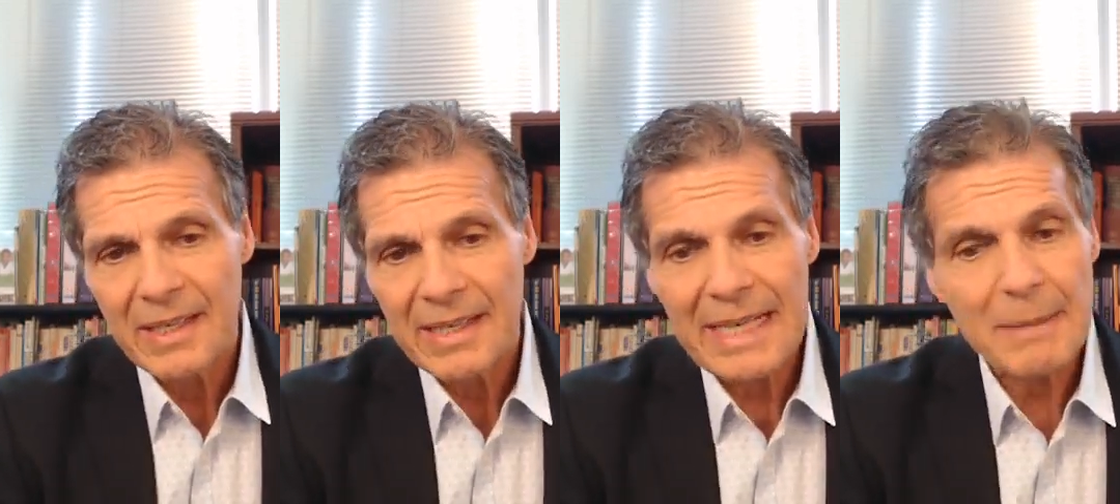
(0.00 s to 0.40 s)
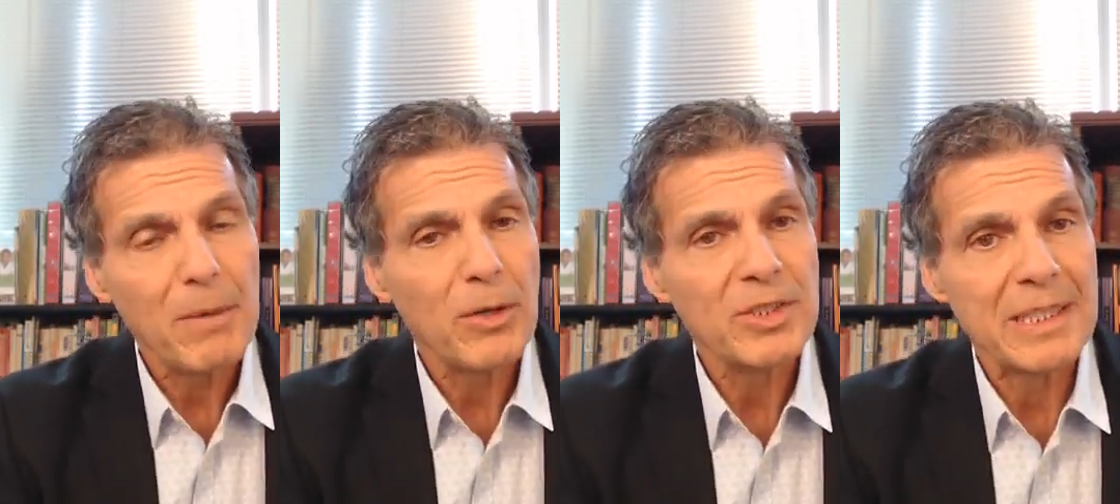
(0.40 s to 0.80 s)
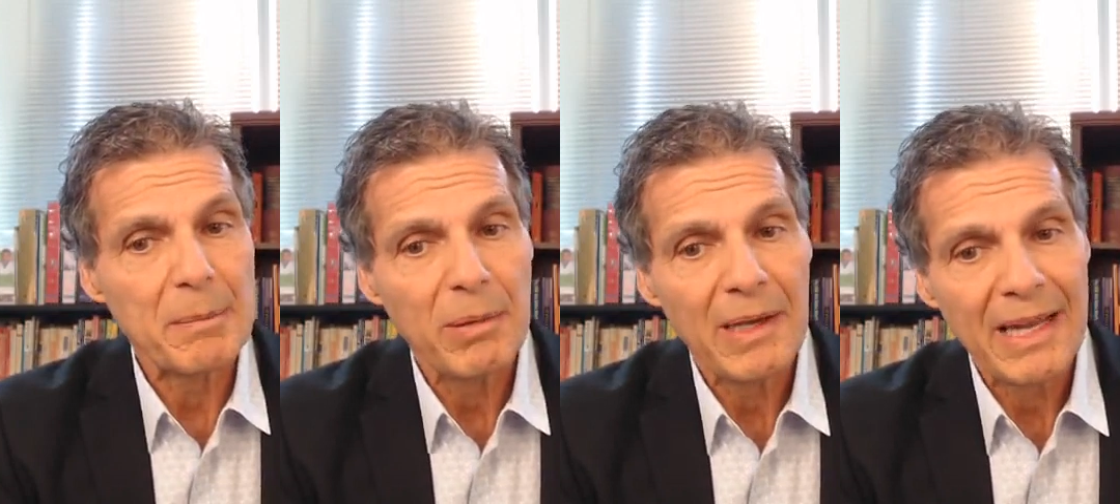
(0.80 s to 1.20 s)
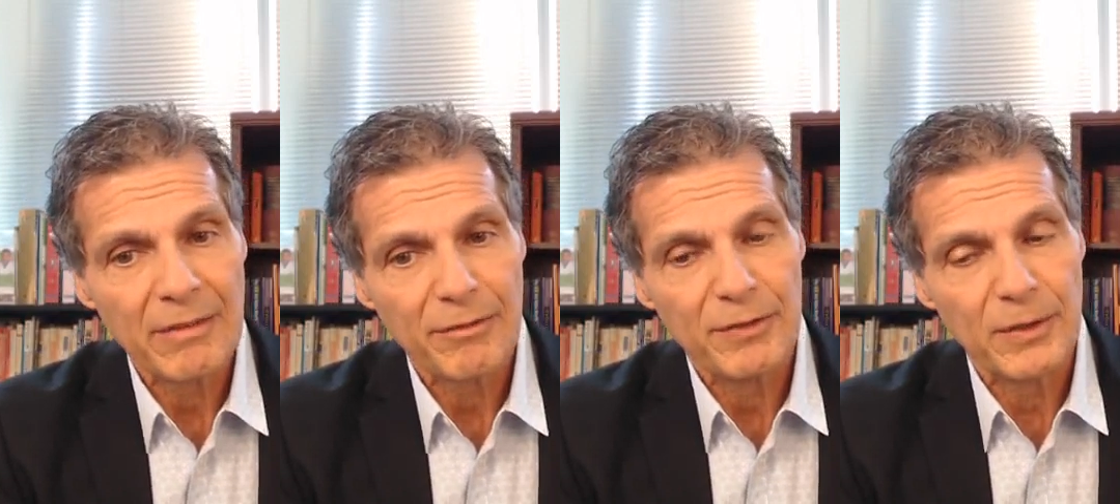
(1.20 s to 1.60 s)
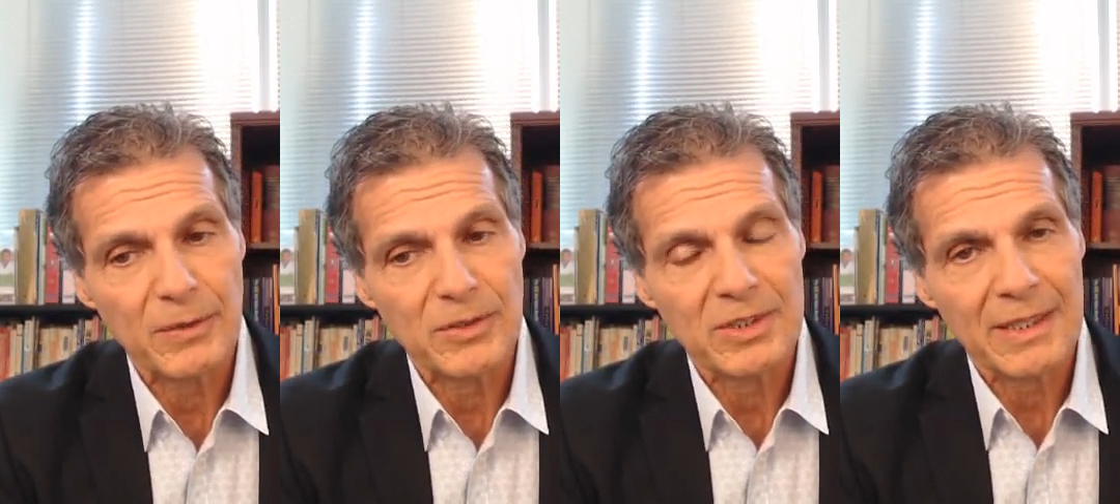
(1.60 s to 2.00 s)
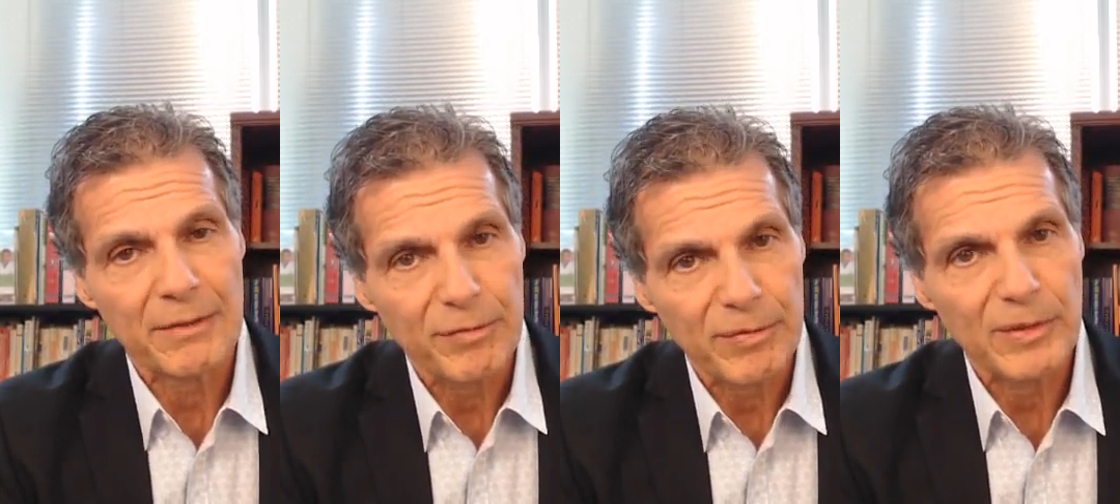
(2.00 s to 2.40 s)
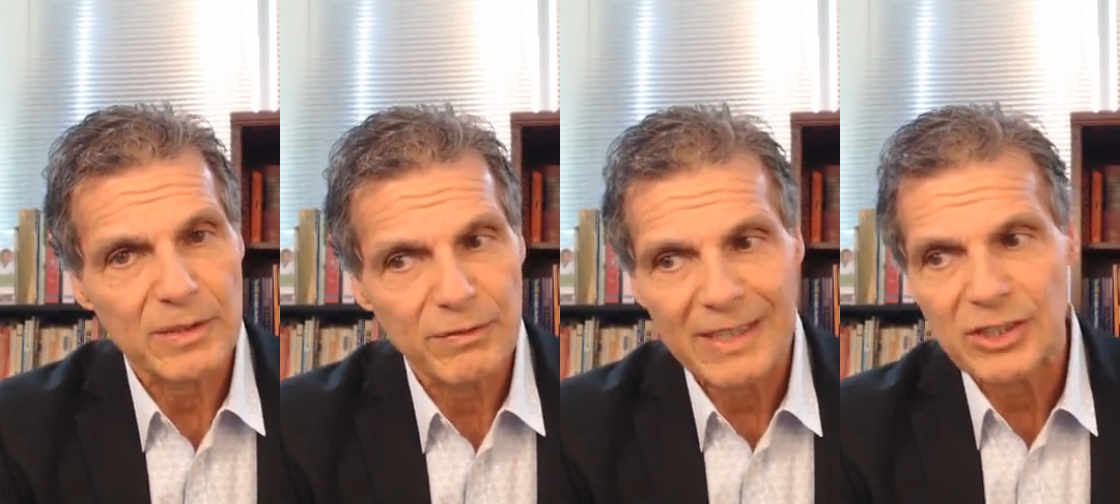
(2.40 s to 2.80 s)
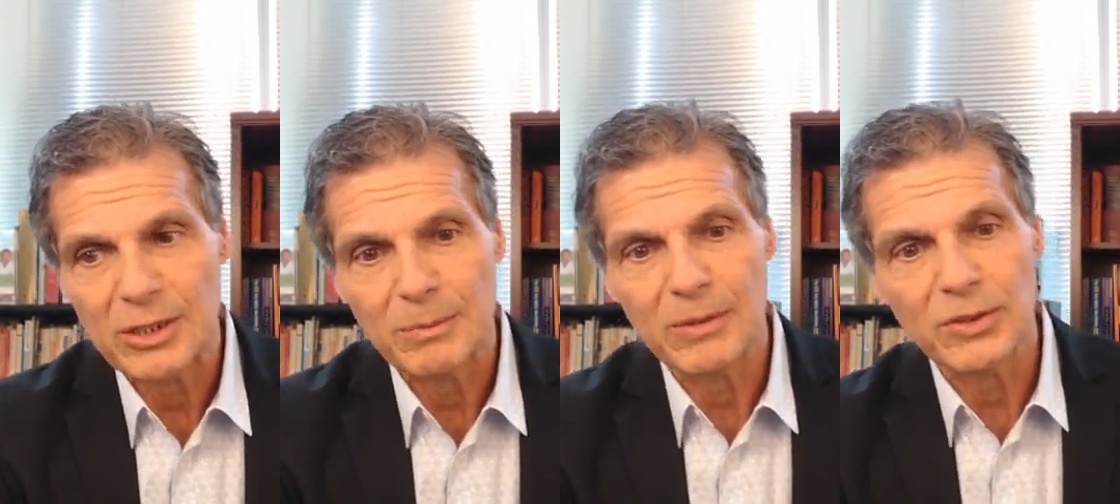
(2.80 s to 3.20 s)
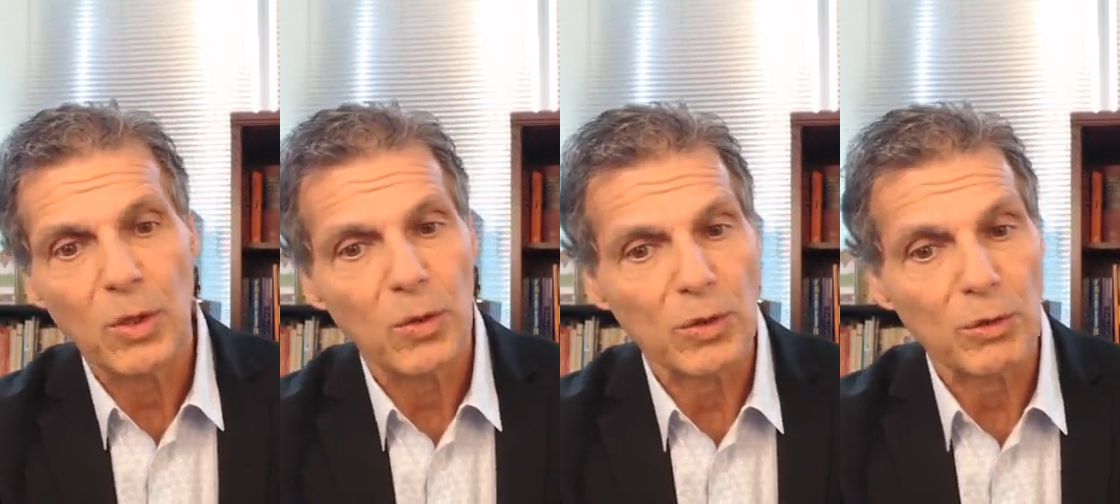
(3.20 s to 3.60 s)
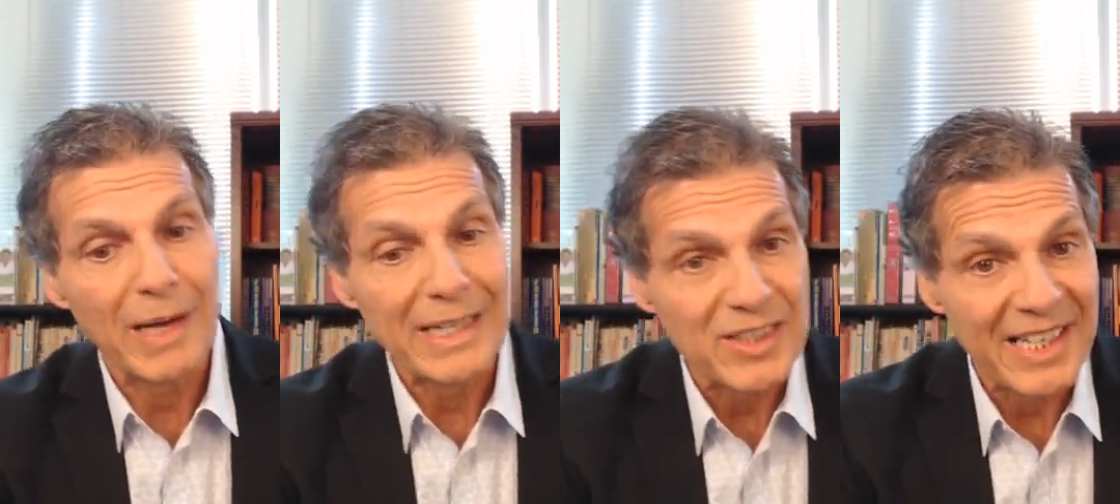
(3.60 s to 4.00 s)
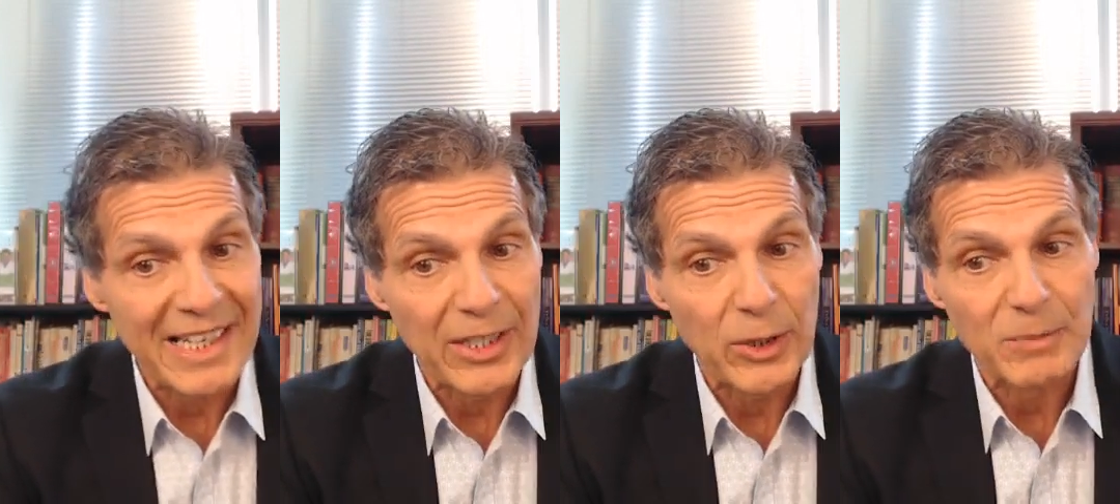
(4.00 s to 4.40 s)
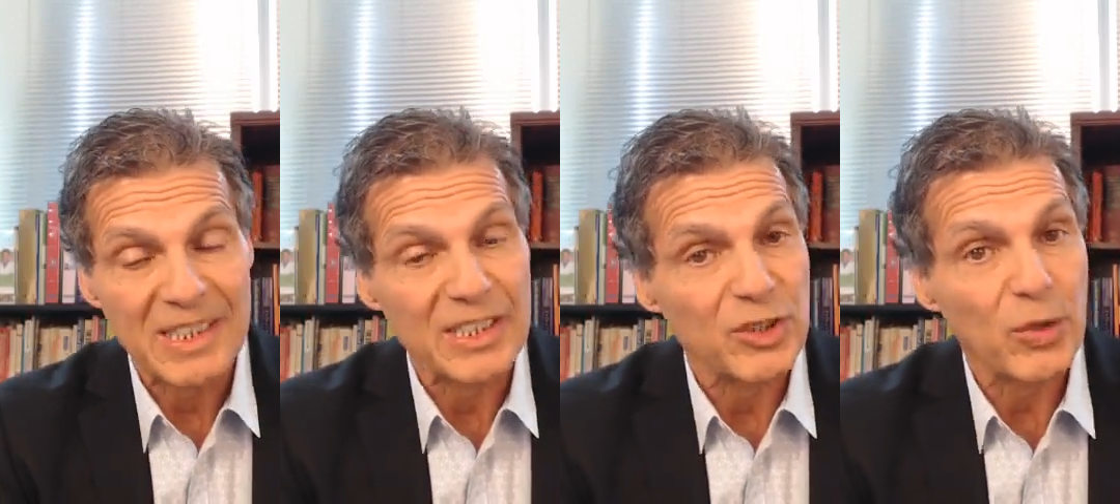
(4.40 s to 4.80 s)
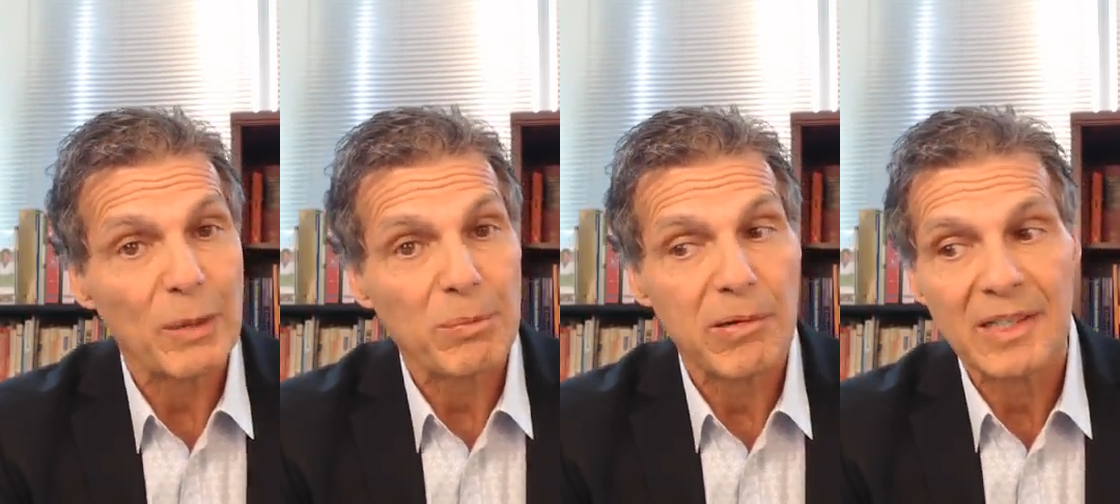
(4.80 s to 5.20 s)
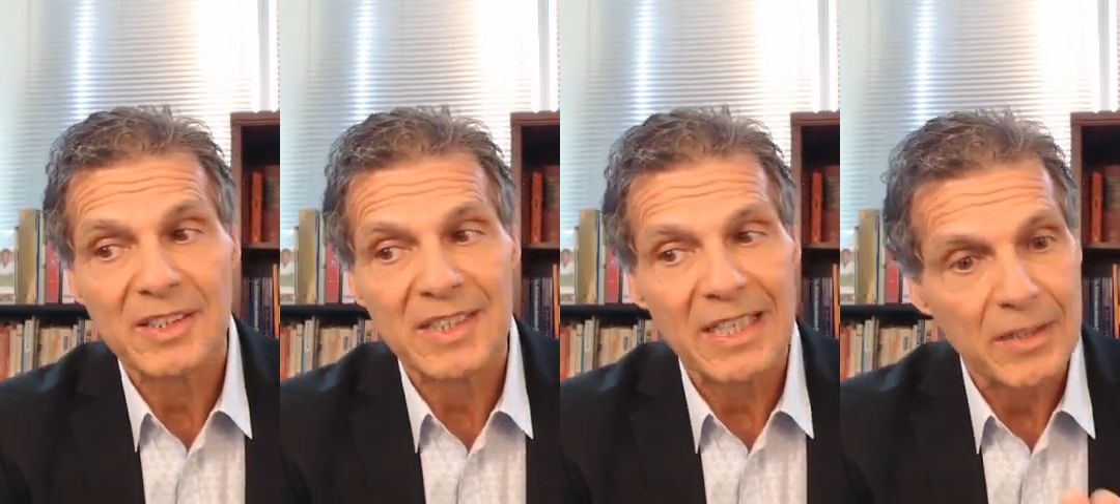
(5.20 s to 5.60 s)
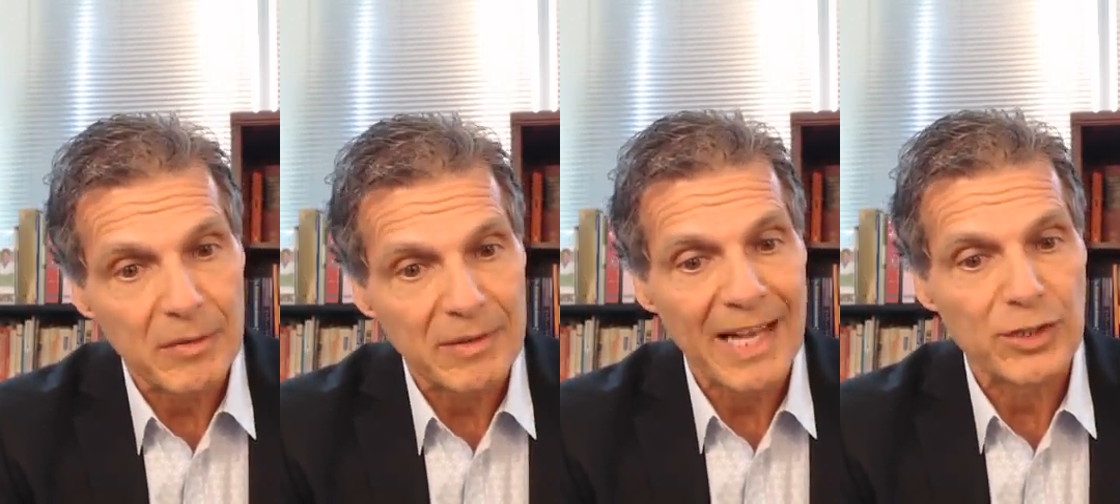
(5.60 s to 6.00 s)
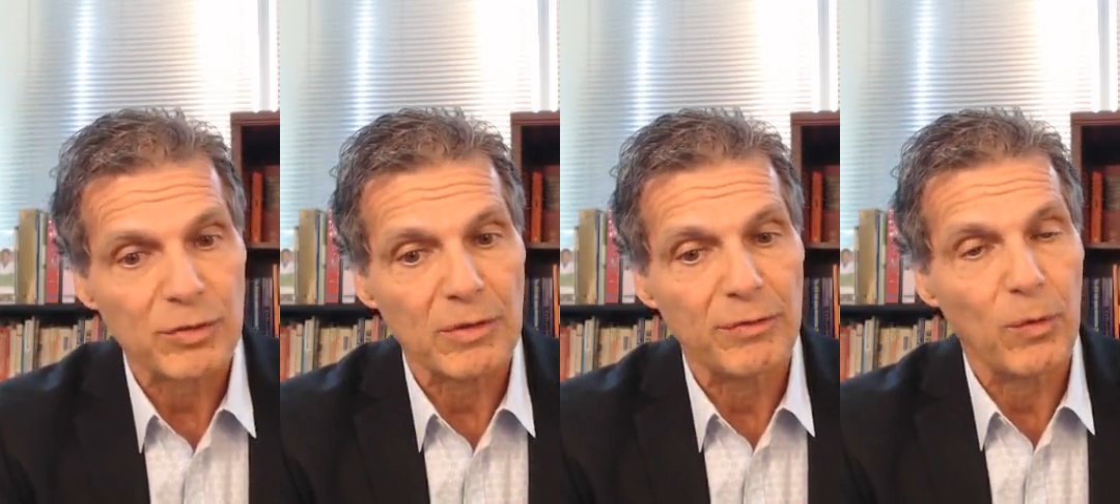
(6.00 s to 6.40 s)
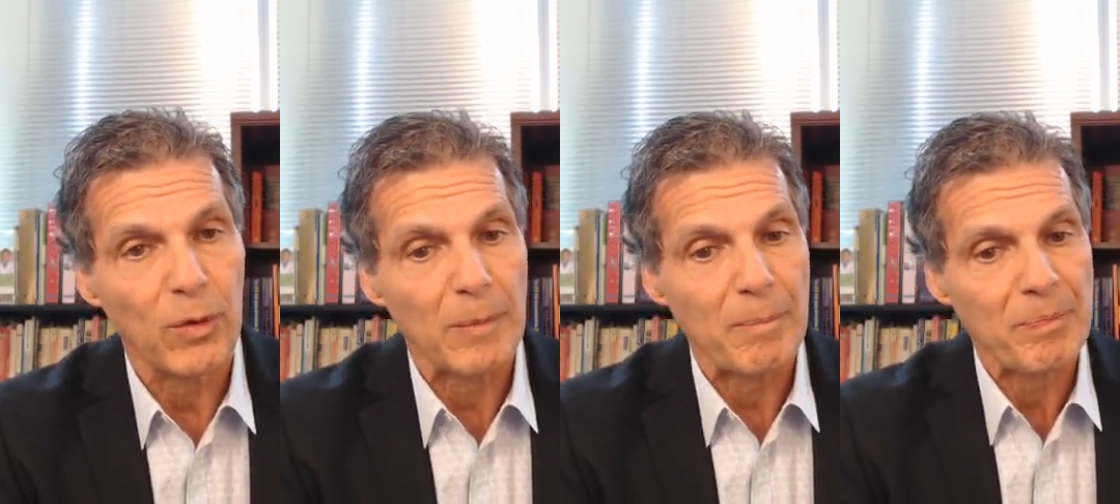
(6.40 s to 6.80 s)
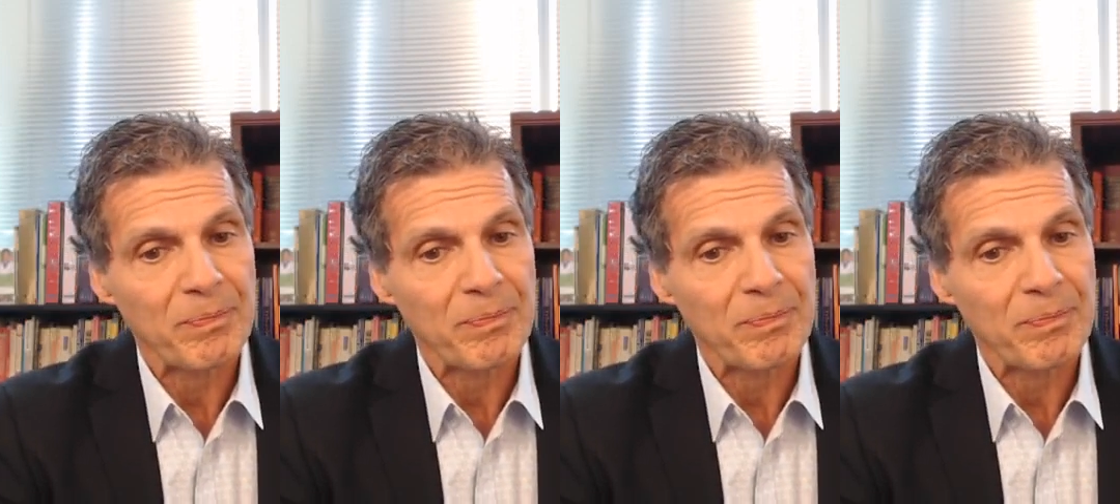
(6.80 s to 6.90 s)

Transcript: eat mostly plant foods like fruits, vegetables, whole grains, legumes, and soy products in their natural form.